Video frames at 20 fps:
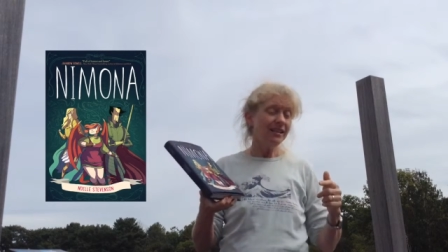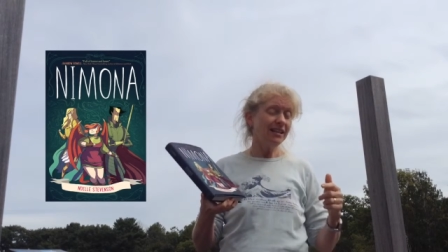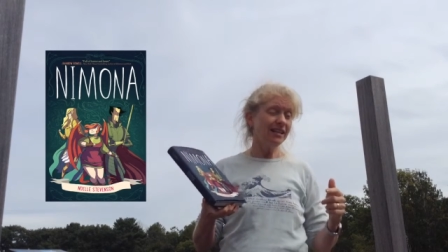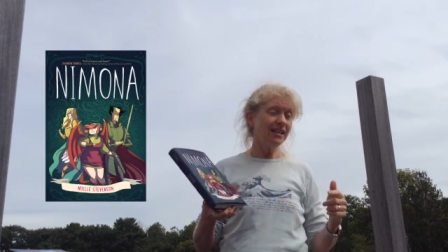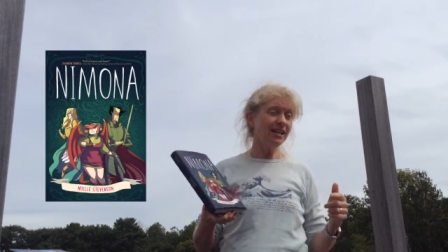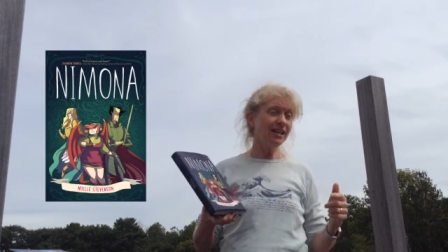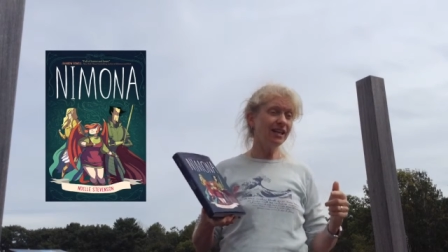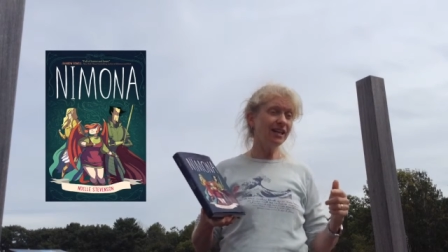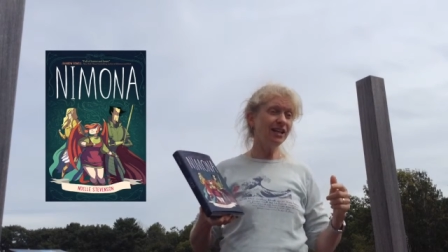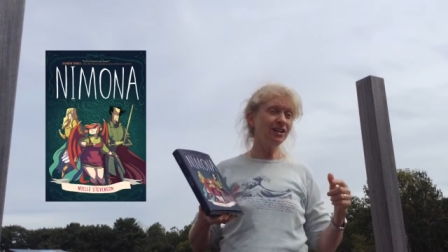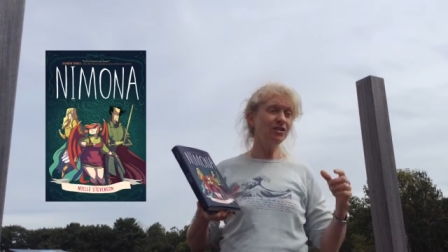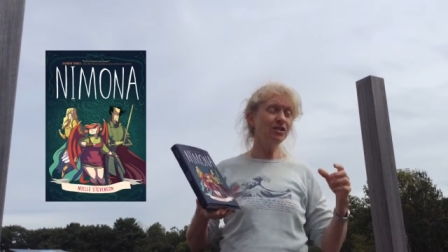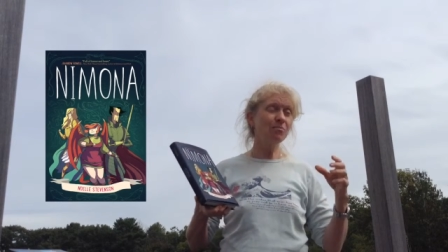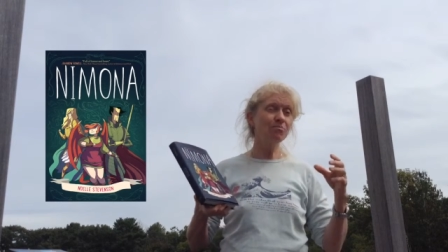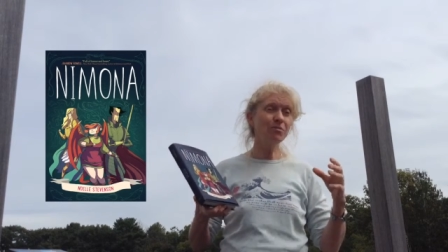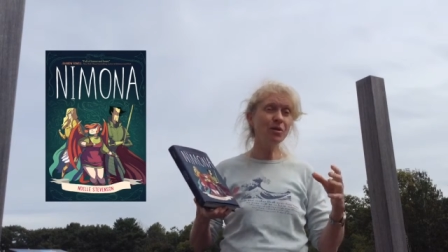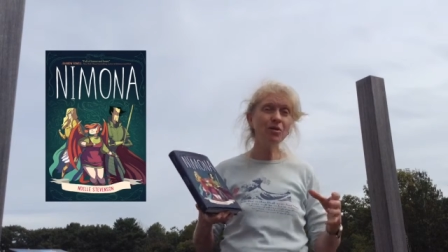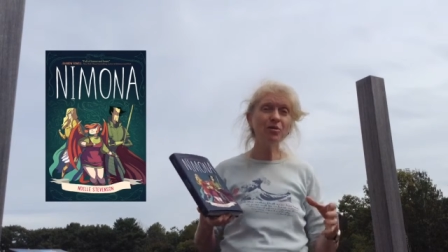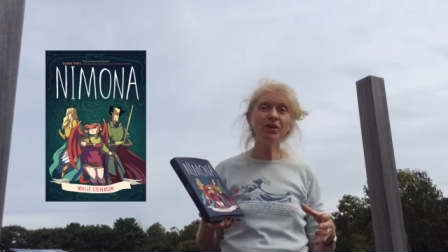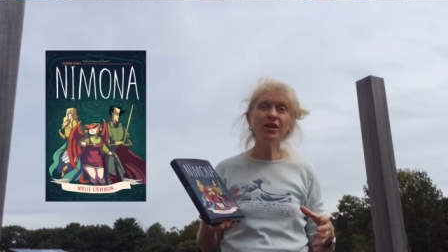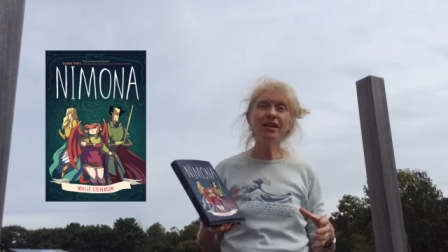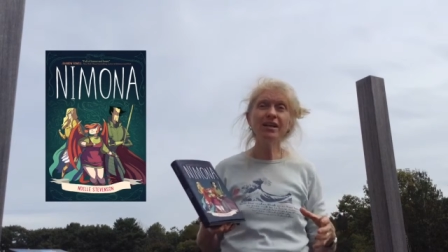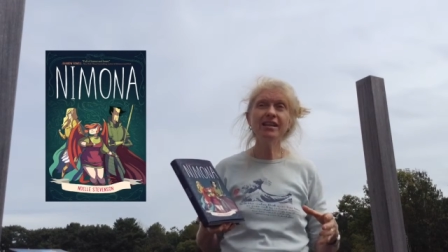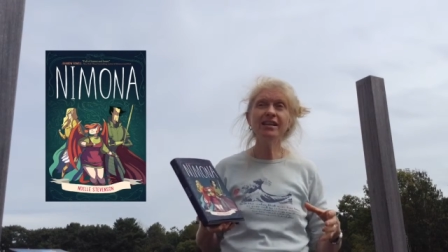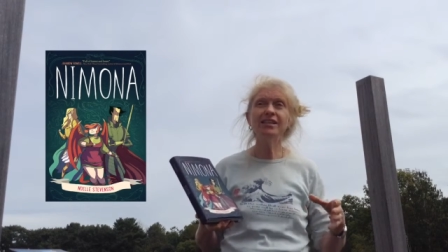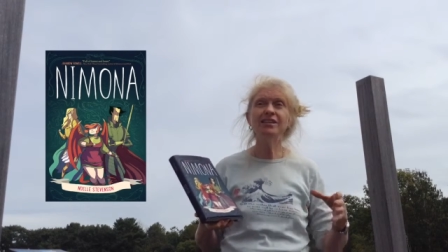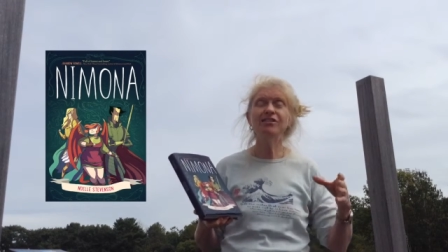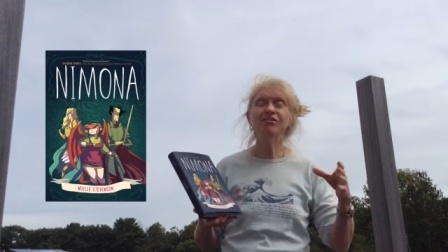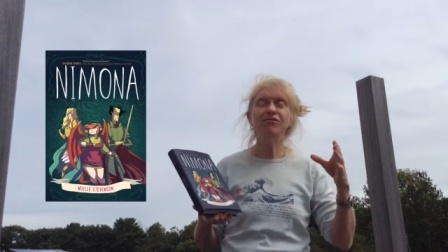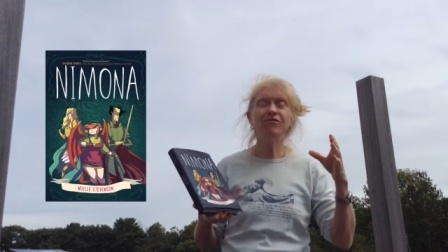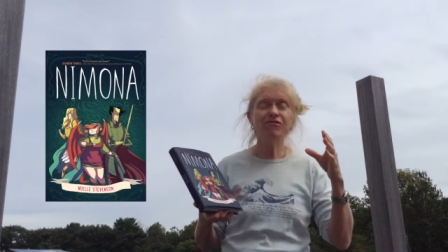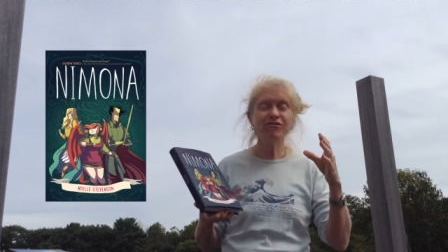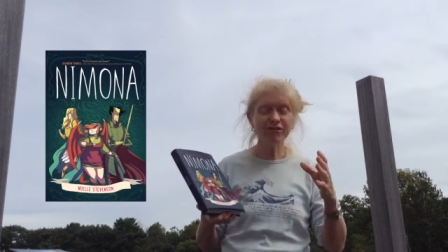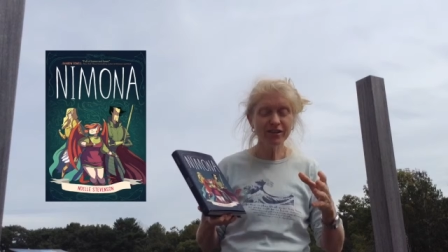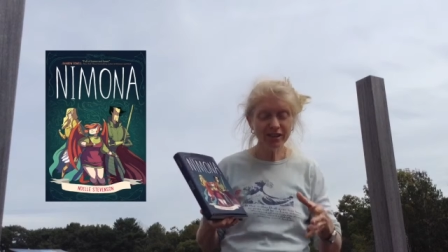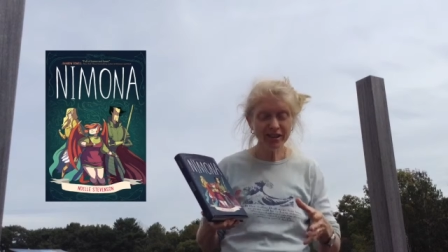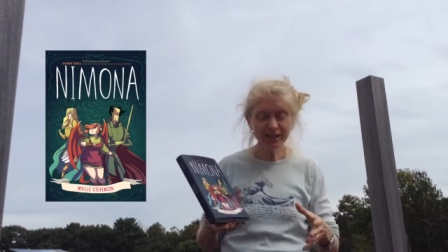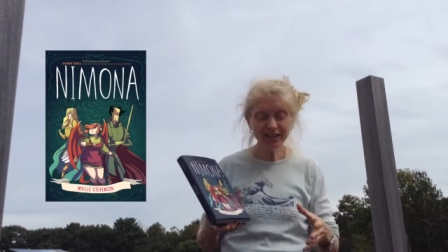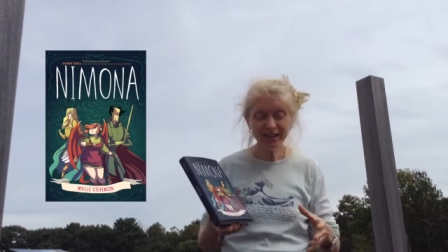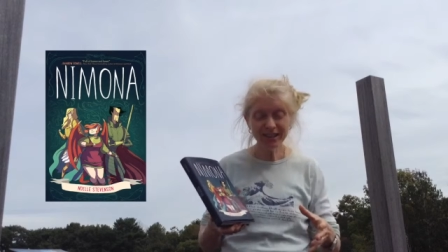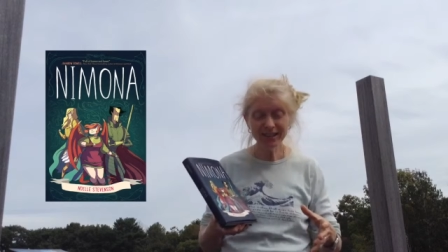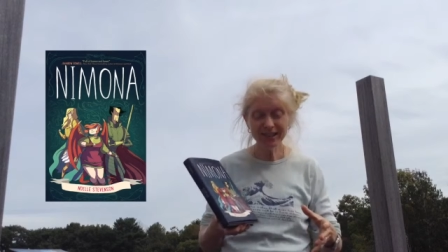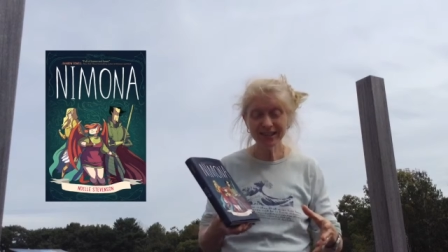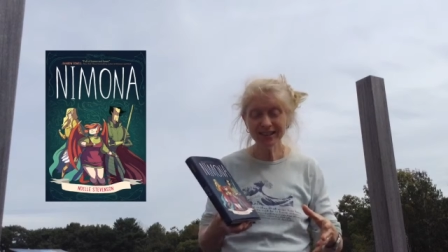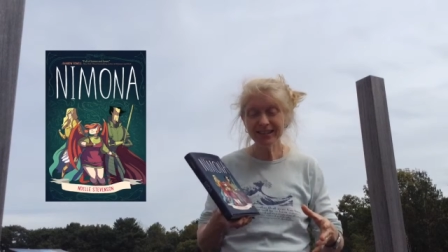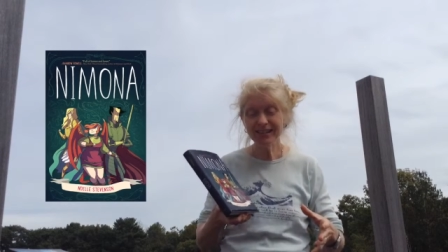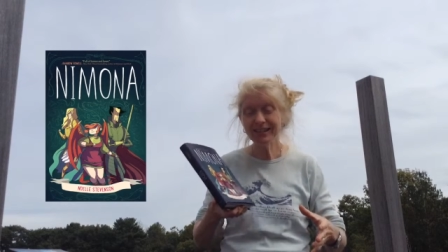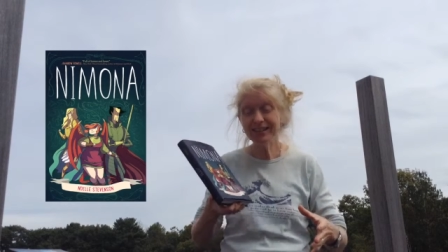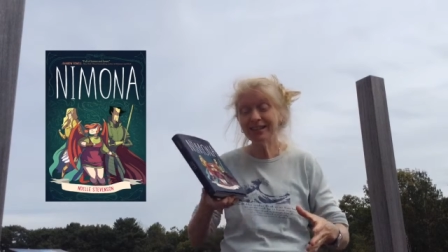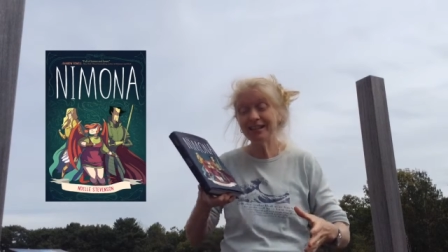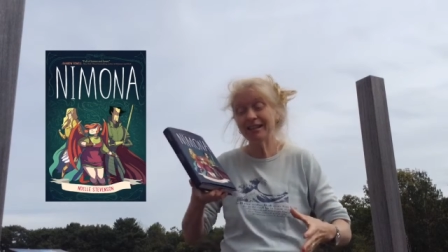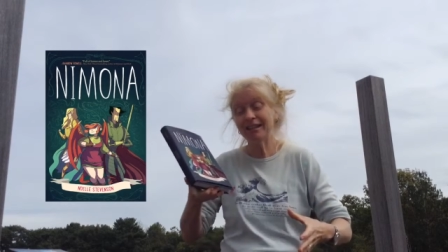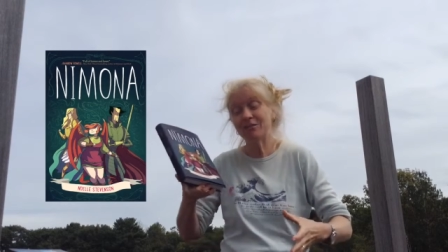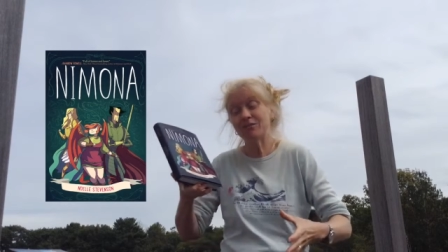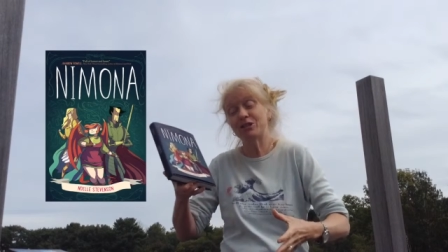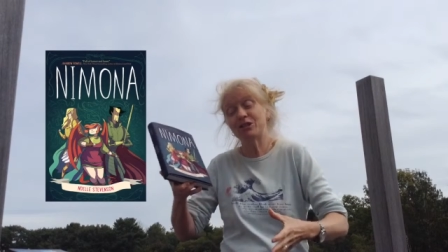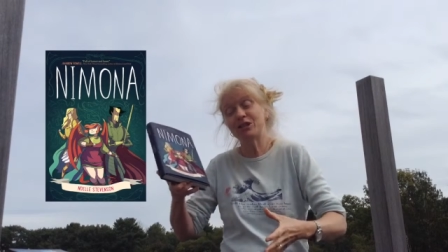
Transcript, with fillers: Uh, Nimona is funny, um,